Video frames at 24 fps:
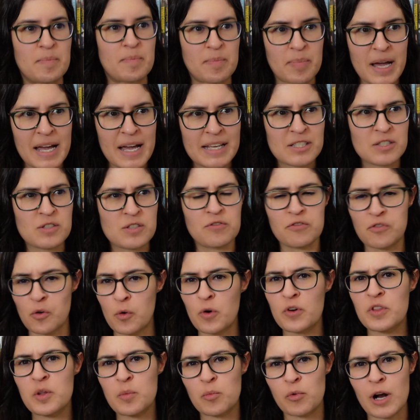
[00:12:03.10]
best
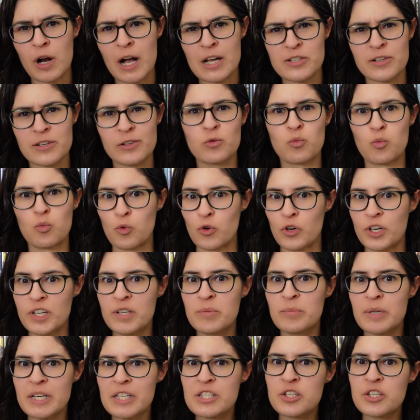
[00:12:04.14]
for the project
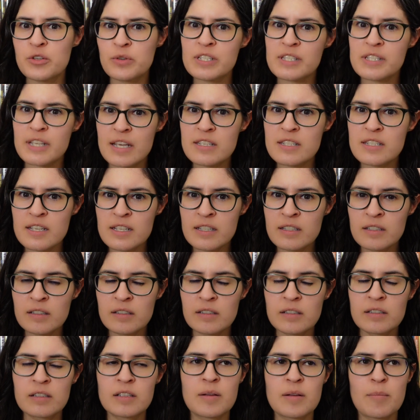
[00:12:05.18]
would be to assessing
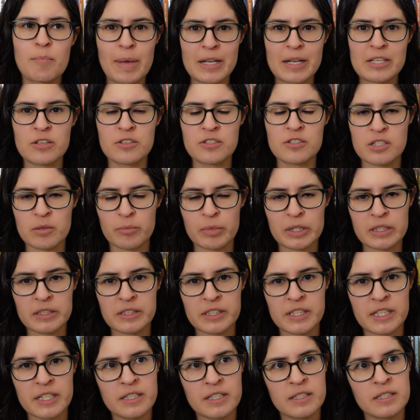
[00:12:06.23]
mental
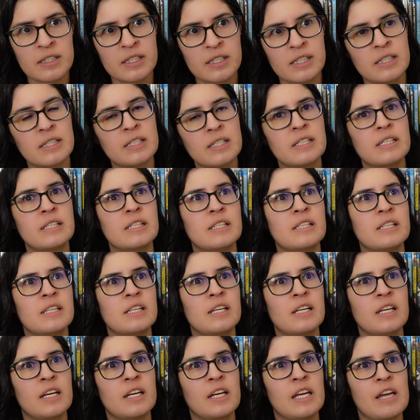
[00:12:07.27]
stability
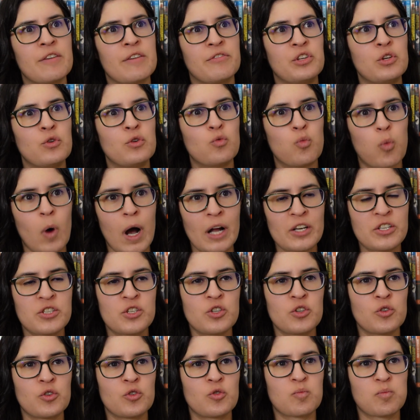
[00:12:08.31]
if you want
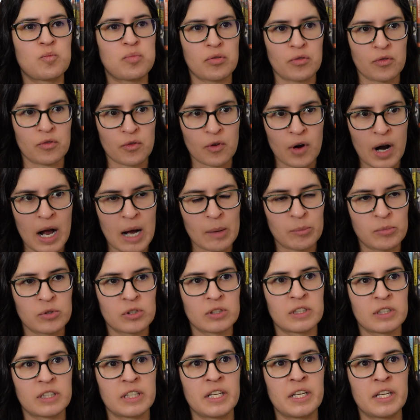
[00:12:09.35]
to
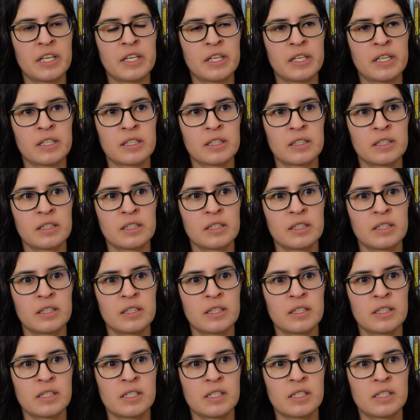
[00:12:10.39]
properly
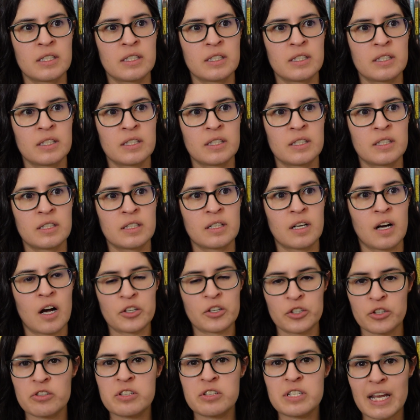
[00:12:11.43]

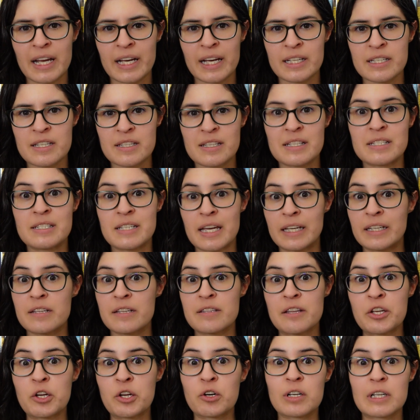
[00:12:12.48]
understand the data
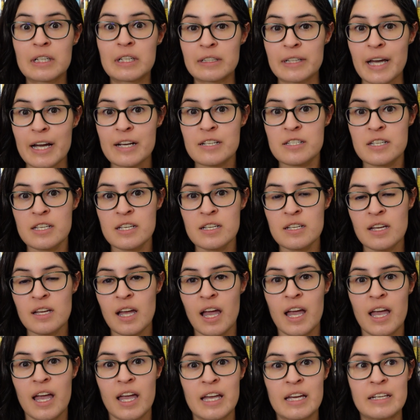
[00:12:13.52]
that you're collecting
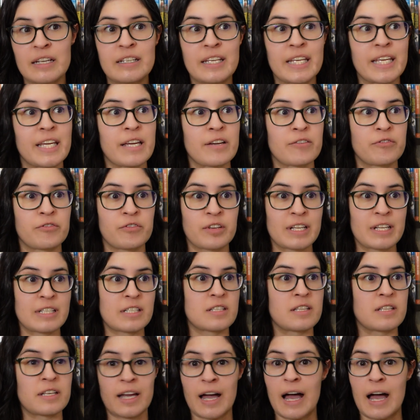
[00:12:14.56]
and give
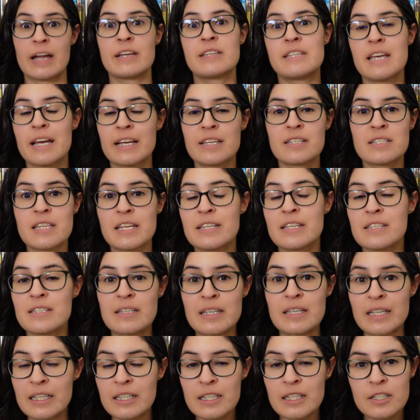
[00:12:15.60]
it the context that is
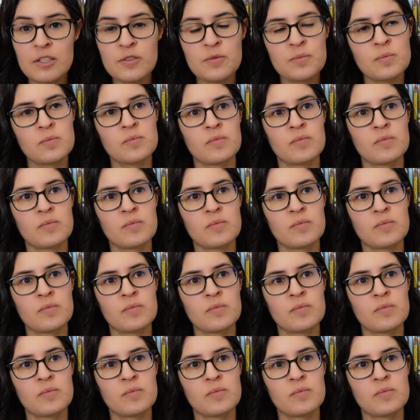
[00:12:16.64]
needed,